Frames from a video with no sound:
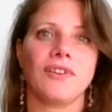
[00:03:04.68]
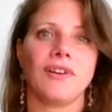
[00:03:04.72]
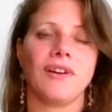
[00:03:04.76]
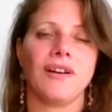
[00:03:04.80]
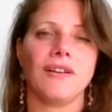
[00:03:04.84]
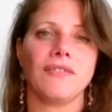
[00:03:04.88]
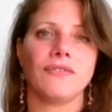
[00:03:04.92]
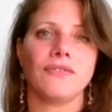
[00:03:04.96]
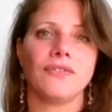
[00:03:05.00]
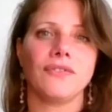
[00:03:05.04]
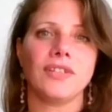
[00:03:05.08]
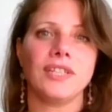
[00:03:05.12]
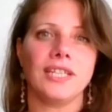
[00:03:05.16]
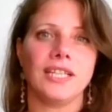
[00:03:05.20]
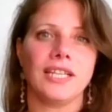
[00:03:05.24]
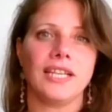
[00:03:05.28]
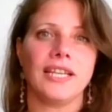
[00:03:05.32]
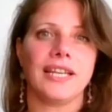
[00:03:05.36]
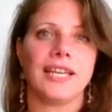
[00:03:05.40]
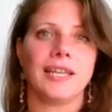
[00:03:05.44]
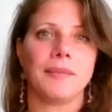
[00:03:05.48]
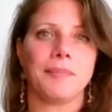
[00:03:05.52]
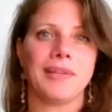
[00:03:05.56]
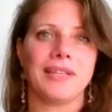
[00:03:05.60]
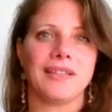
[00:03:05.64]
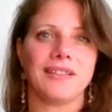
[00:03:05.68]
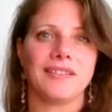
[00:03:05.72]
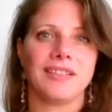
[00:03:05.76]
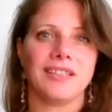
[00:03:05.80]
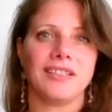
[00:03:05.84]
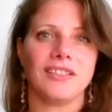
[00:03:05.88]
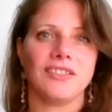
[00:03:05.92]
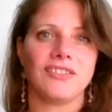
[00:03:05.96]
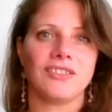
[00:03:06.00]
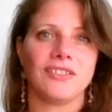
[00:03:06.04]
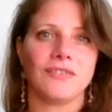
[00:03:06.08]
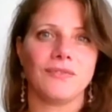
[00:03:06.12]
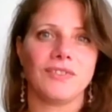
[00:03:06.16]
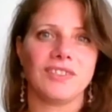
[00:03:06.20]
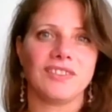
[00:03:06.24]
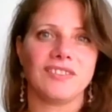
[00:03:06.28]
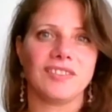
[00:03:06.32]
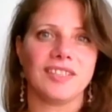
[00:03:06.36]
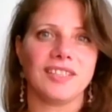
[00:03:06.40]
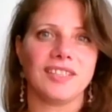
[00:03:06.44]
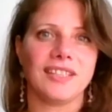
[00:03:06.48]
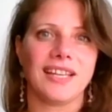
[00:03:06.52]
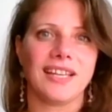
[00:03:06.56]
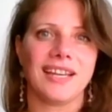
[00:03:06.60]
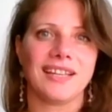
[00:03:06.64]
of healing and meditation
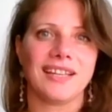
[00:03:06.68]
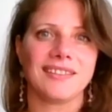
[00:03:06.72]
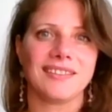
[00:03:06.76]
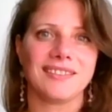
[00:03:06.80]
within that.